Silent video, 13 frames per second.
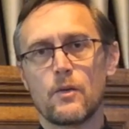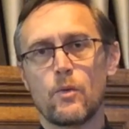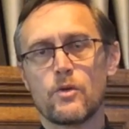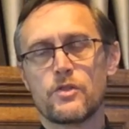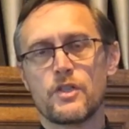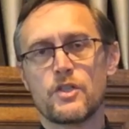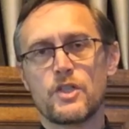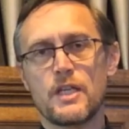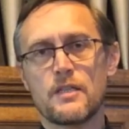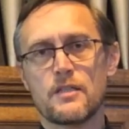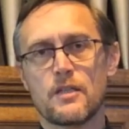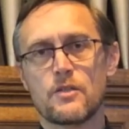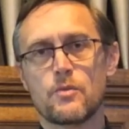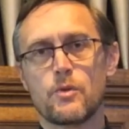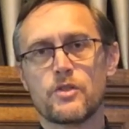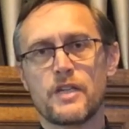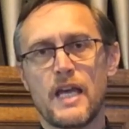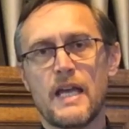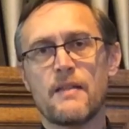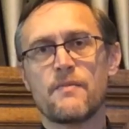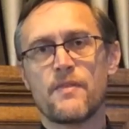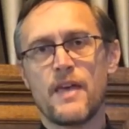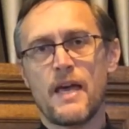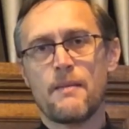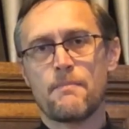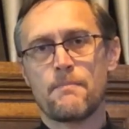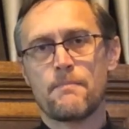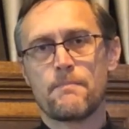was that Jesus was in them.